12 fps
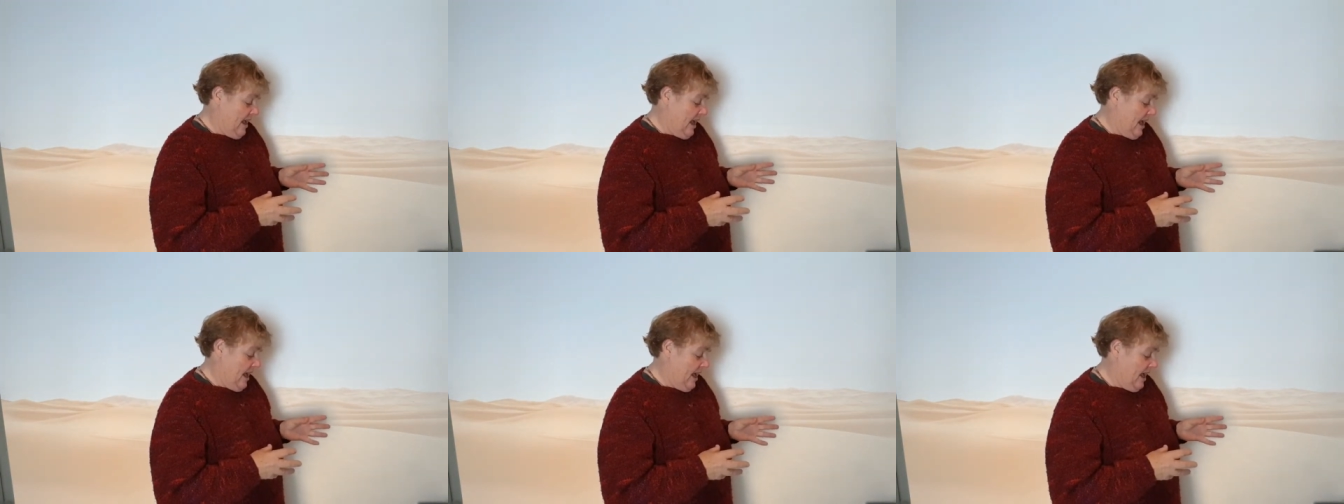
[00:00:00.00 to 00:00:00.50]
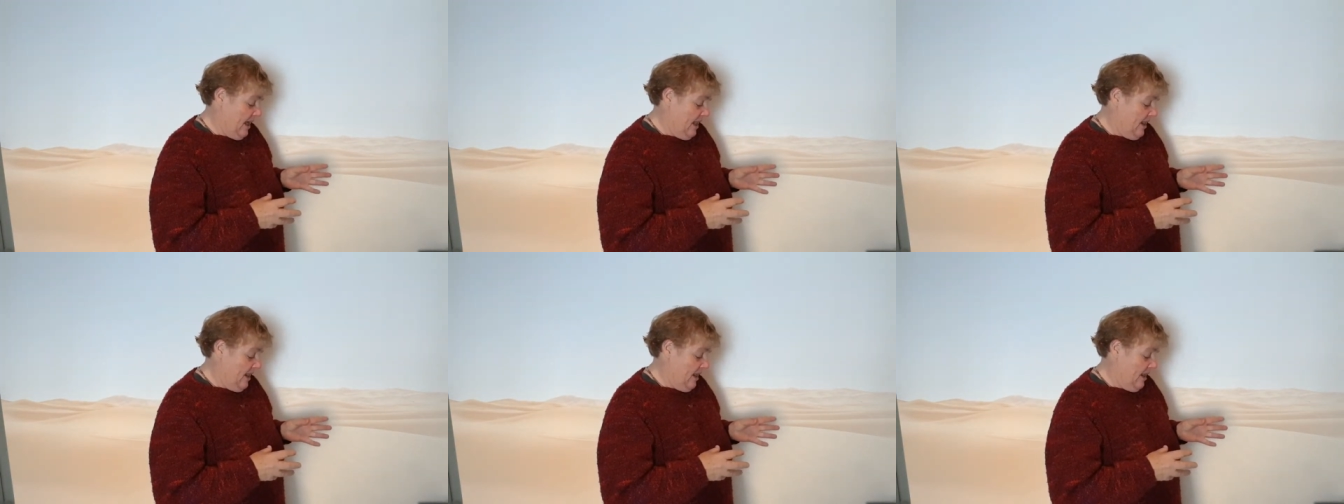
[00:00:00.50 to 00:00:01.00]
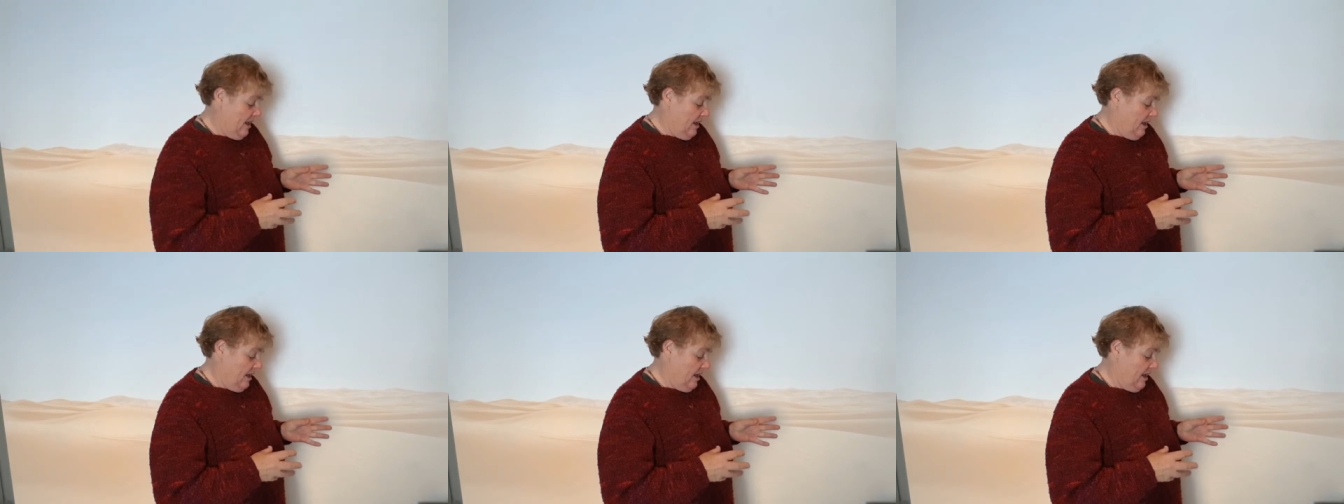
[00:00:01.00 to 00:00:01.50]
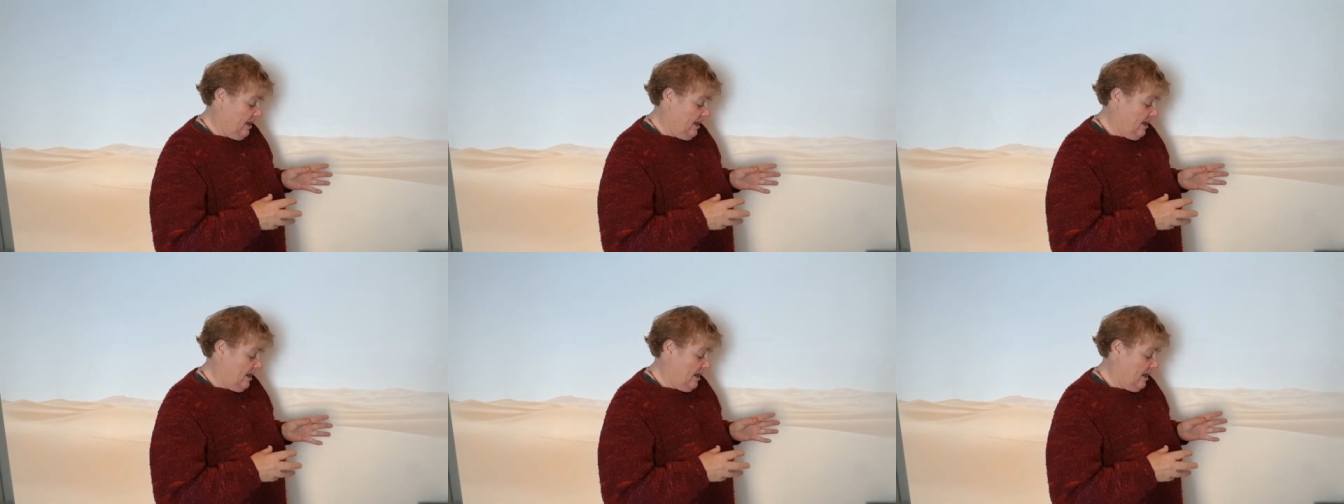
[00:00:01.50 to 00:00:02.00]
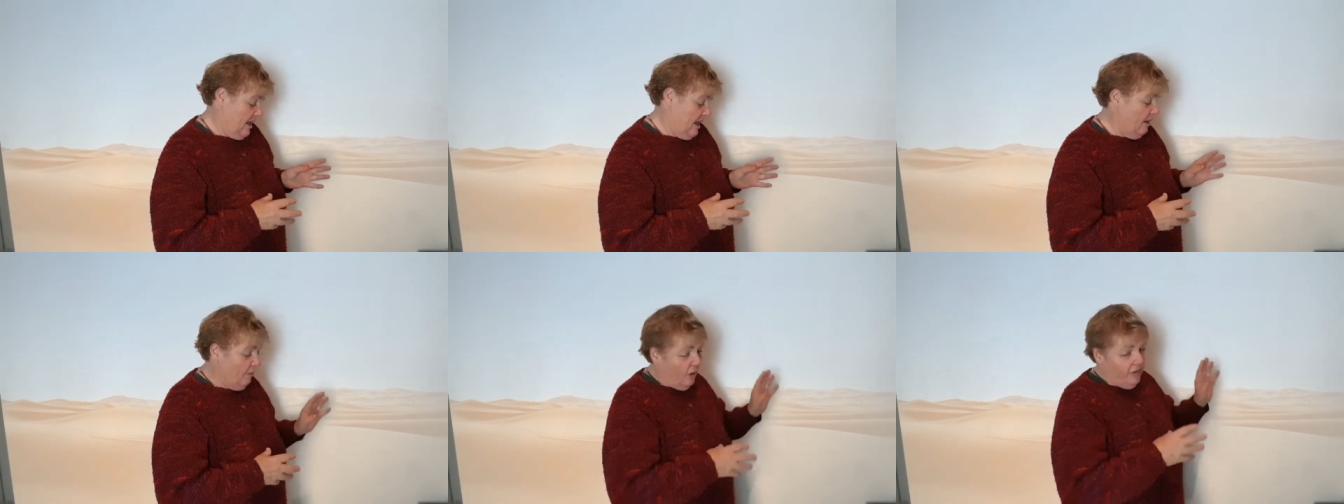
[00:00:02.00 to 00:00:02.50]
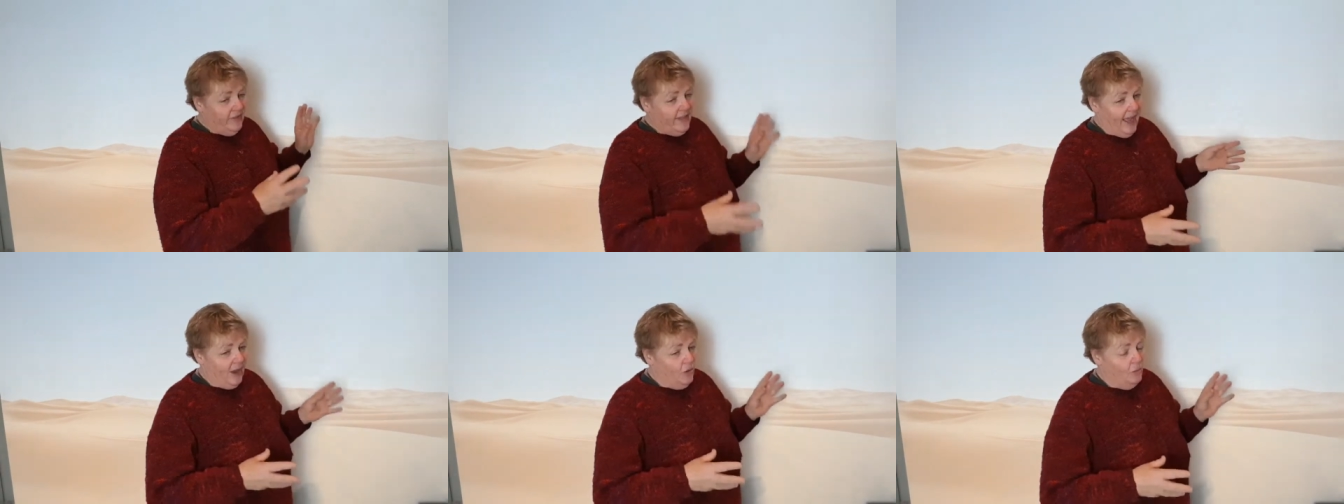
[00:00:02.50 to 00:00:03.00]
And it wasn't that good.